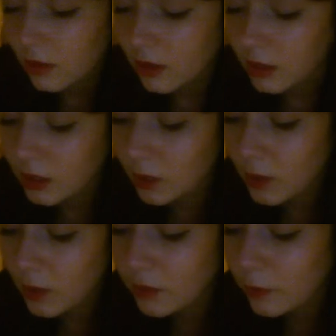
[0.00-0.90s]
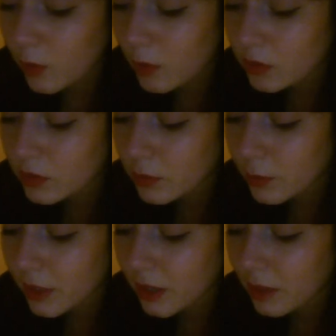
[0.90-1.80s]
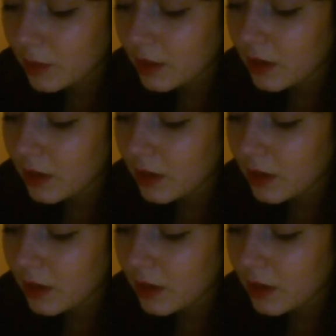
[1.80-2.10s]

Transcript: He went forward to pick up her